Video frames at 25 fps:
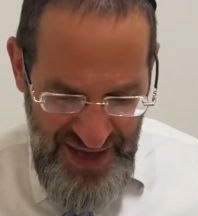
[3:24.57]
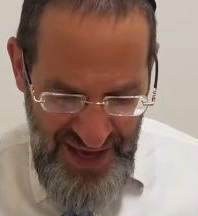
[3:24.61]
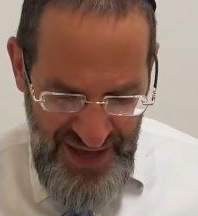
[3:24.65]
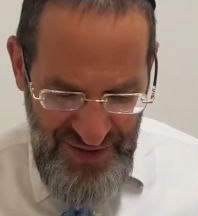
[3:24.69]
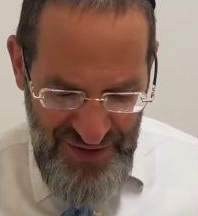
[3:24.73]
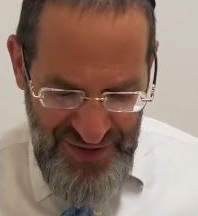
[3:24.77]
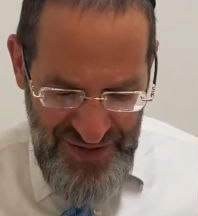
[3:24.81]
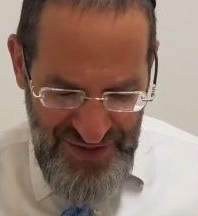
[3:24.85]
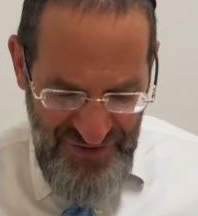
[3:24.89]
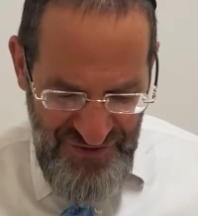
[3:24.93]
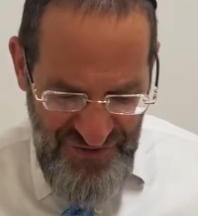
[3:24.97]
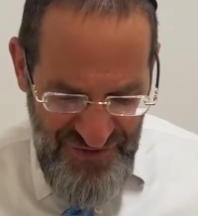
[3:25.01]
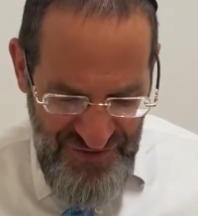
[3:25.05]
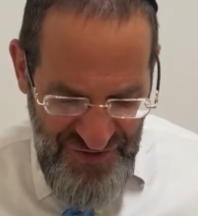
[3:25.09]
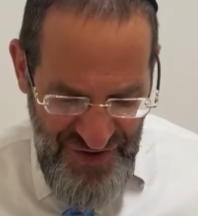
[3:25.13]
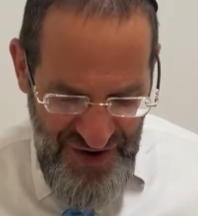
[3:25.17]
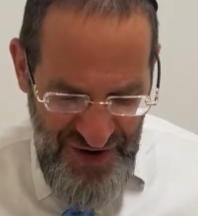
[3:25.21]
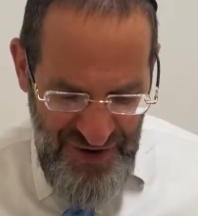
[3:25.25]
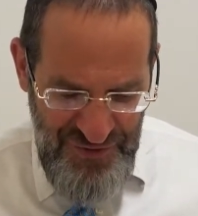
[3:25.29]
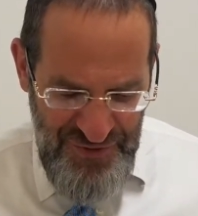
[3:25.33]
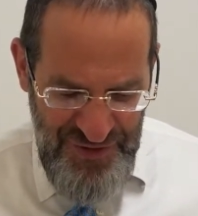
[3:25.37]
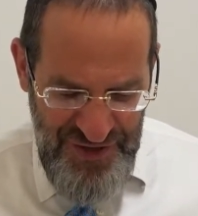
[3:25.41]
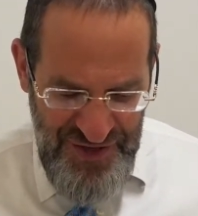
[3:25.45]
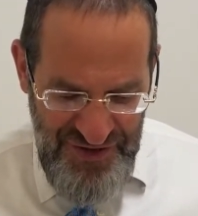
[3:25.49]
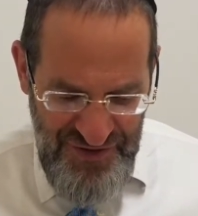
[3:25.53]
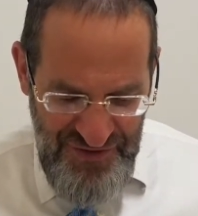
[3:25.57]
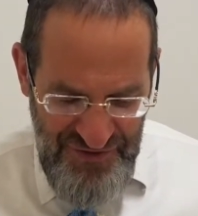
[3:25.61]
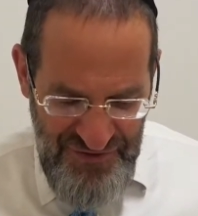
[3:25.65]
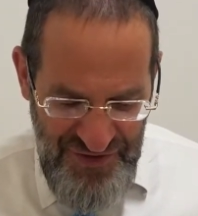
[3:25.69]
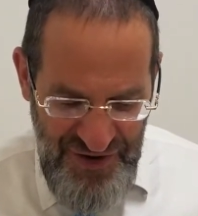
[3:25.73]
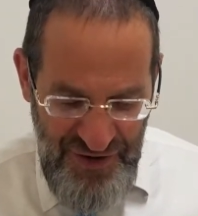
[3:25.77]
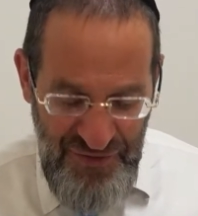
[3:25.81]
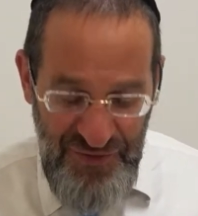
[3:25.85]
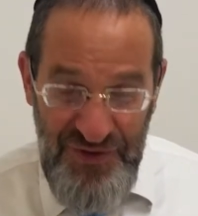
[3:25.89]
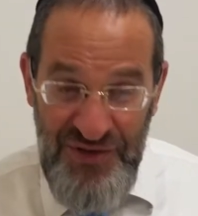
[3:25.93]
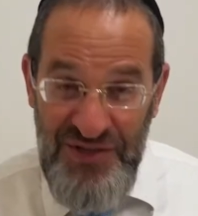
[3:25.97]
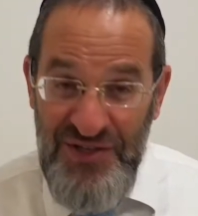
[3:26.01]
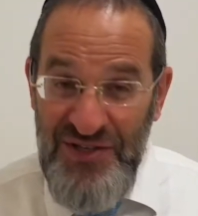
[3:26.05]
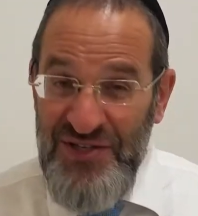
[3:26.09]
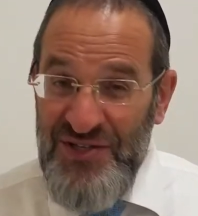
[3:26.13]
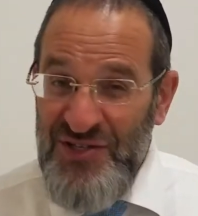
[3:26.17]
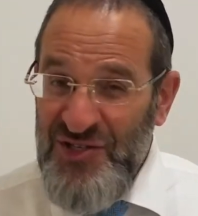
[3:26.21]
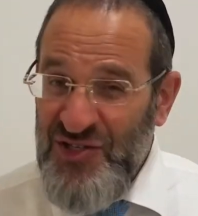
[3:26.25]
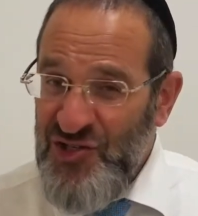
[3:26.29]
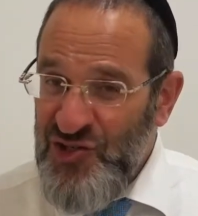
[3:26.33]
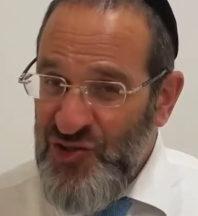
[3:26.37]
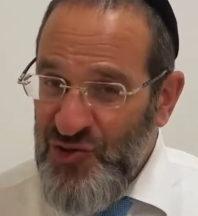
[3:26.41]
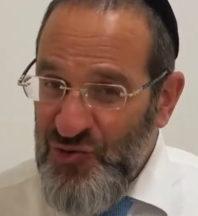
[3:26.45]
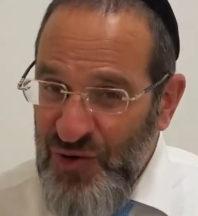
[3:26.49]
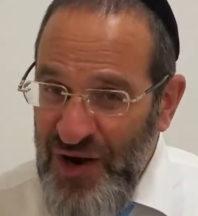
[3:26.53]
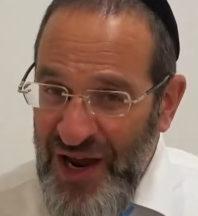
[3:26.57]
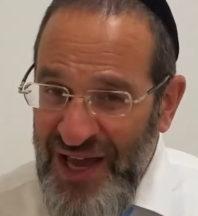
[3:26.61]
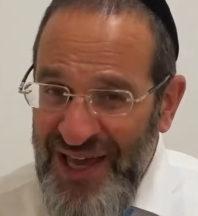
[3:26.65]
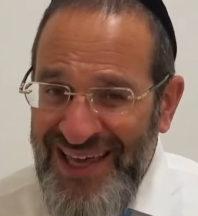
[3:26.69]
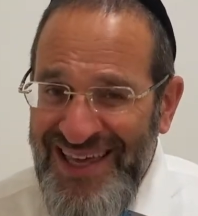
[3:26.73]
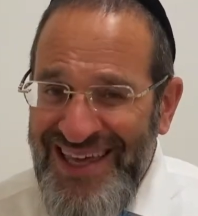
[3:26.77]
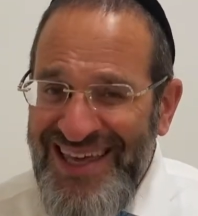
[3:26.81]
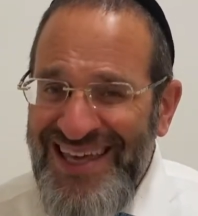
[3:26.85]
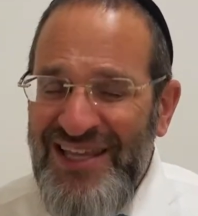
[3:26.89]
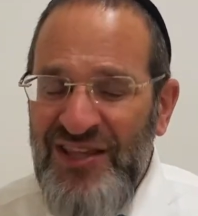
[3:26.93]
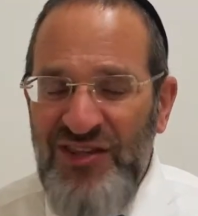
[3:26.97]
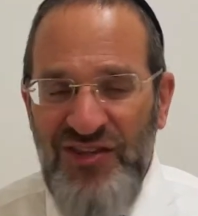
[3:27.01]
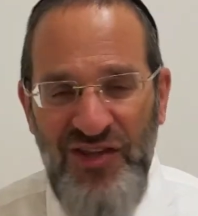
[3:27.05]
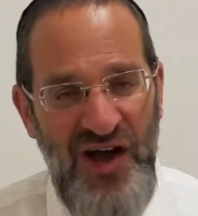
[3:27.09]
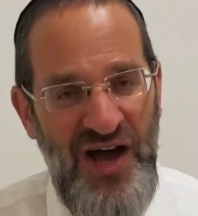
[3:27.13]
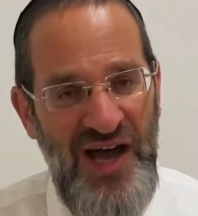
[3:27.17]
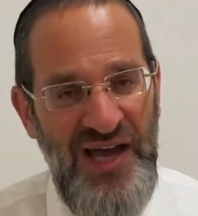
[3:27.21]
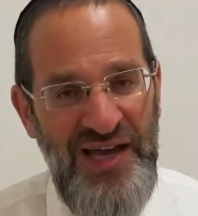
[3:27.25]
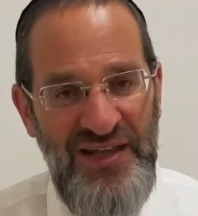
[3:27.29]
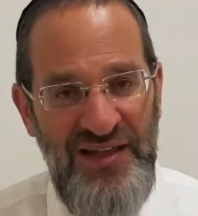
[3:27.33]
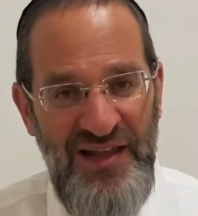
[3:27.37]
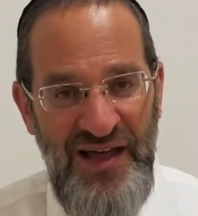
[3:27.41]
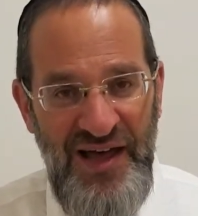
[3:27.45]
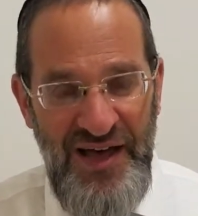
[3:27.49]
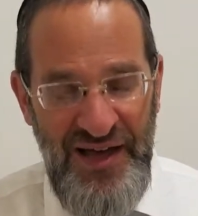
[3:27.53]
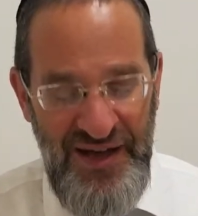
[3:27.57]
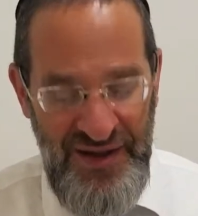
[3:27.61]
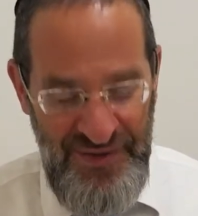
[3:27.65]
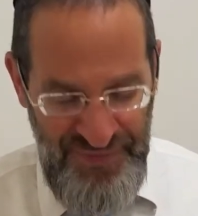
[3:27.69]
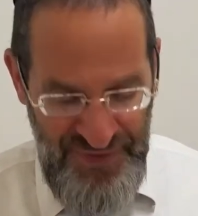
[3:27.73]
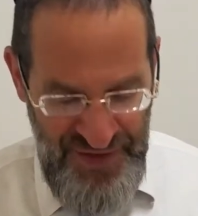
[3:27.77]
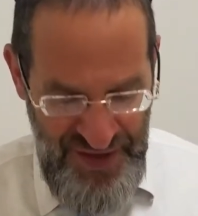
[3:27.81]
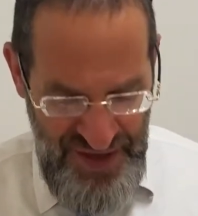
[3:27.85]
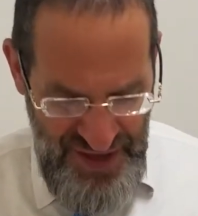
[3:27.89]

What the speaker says: And there's a very, very striking dialogue